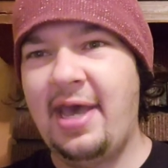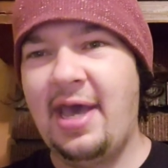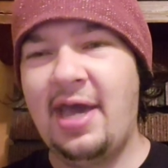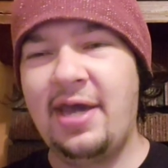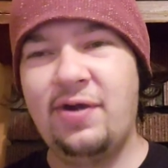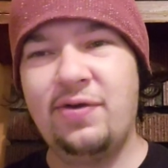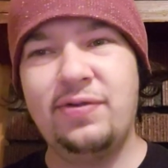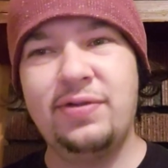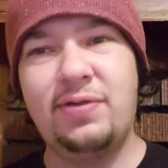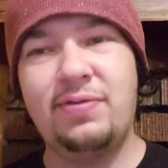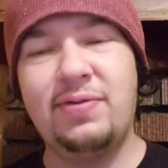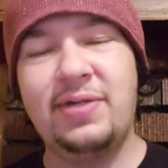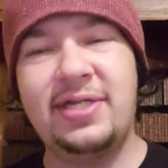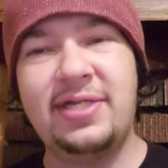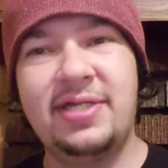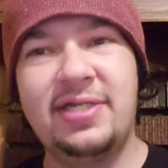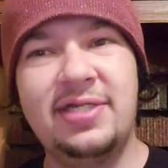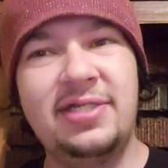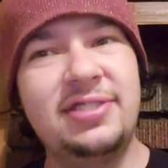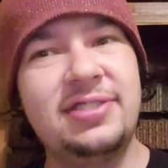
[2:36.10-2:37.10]
I don't know what
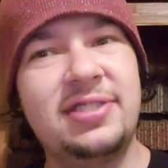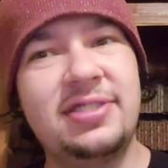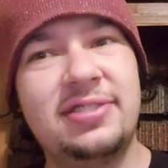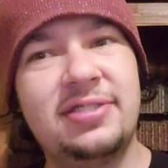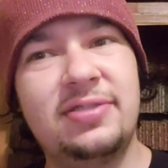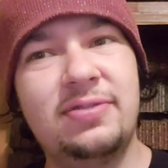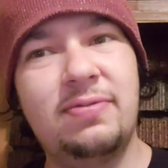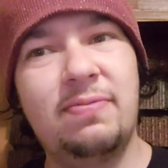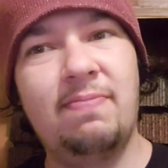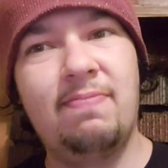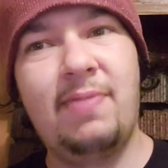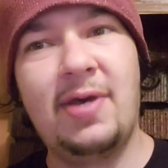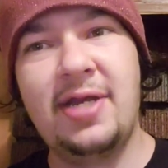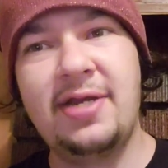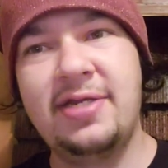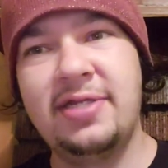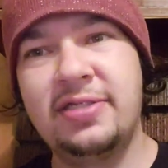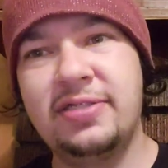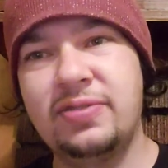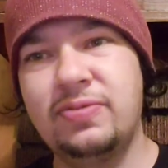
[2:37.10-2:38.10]
it is, but
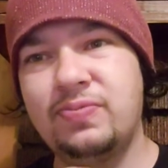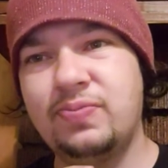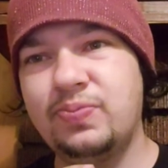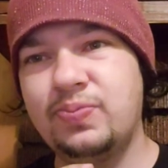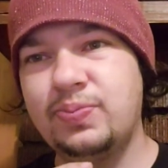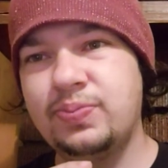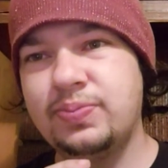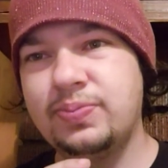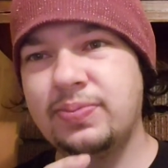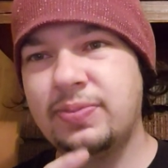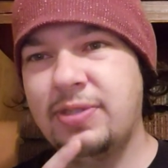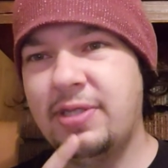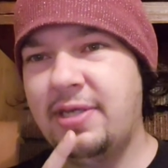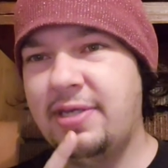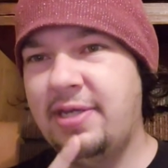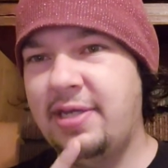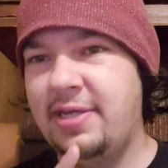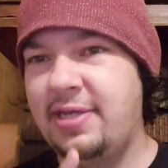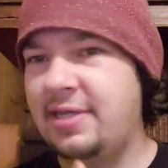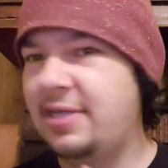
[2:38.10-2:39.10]
it
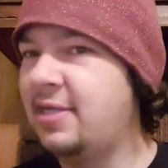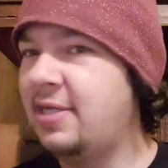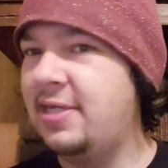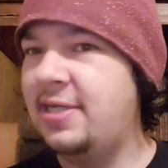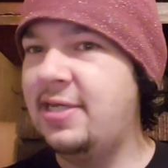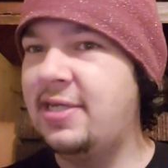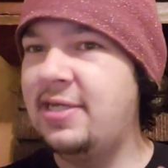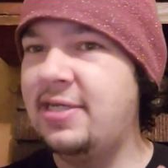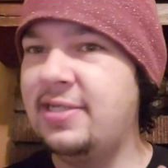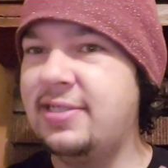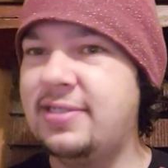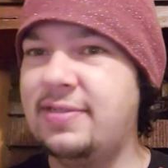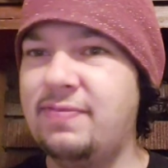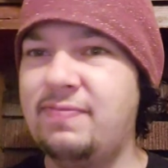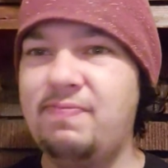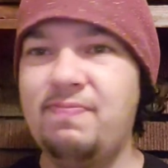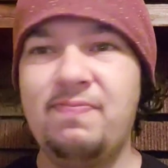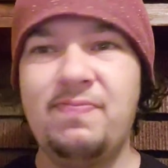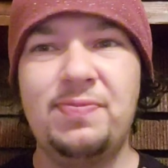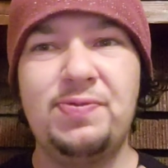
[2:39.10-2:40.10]
it
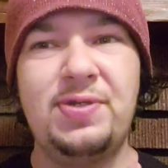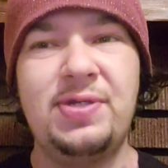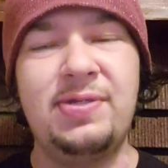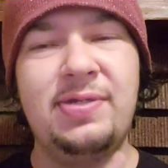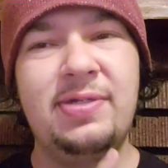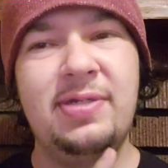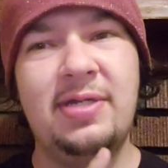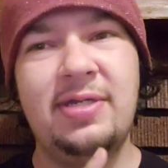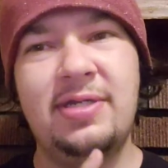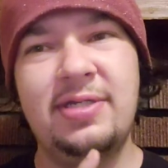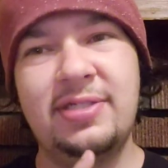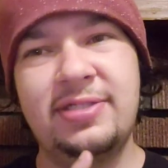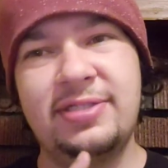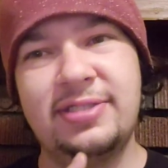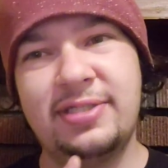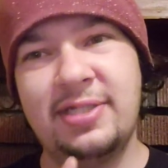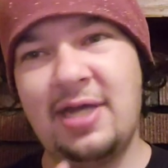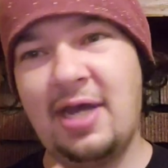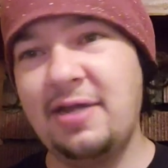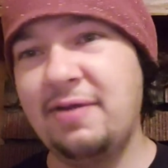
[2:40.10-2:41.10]

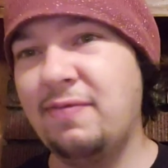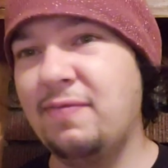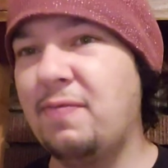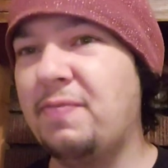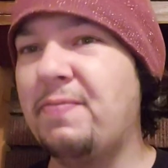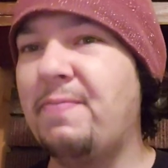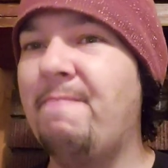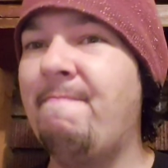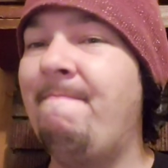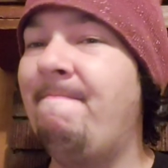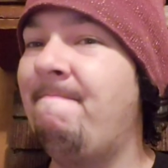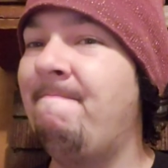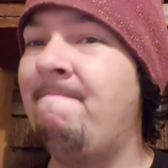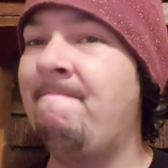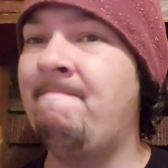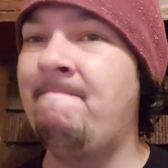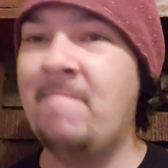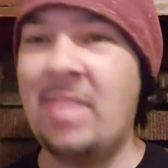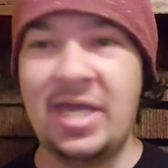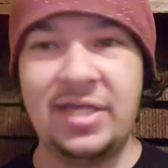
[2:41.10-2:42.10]
it's not
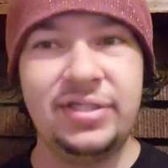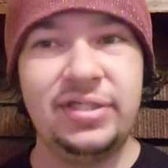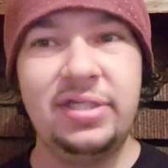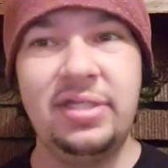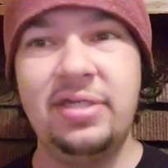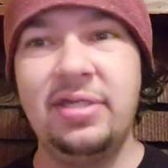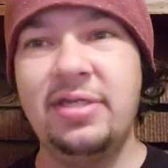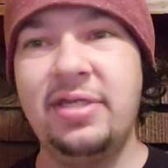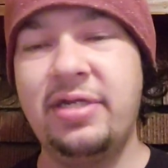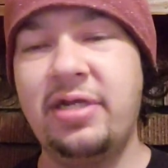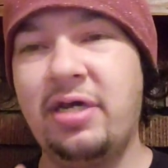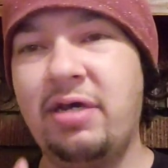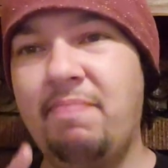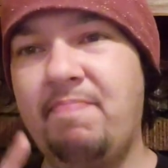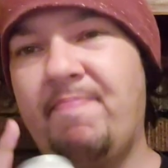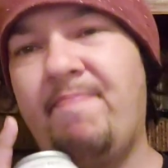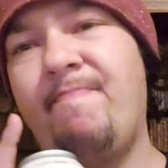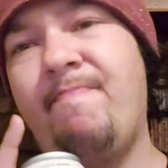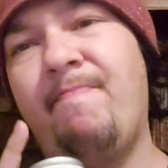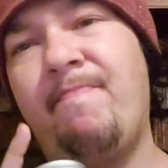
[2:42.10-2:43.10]
messing it
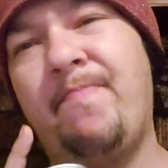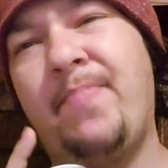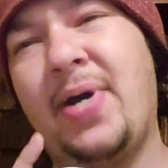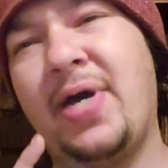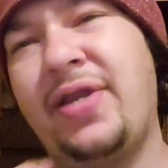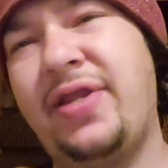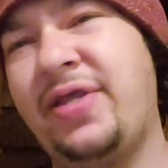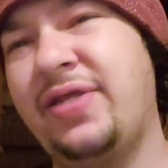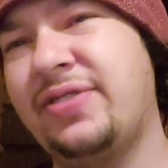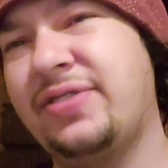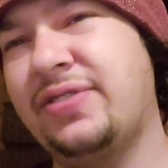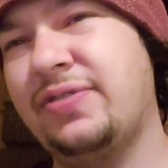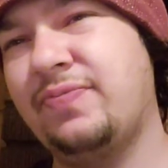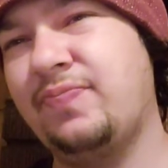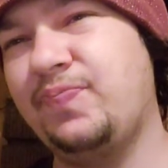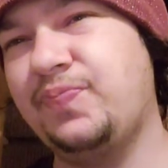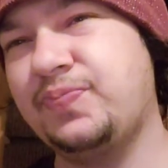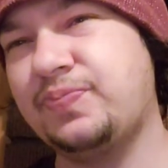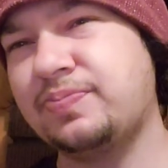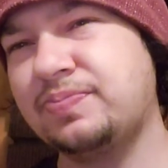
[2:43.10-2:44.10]
up, but it's
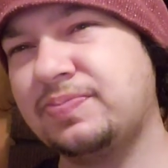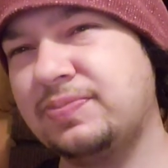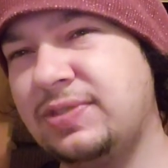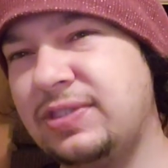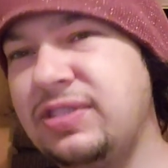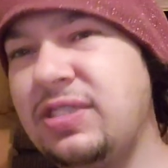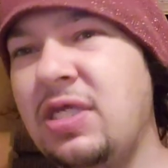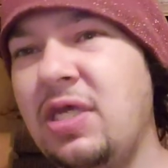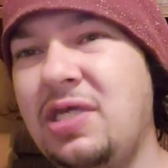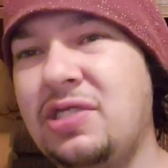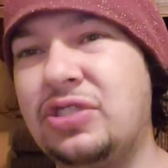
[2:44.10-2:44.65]
a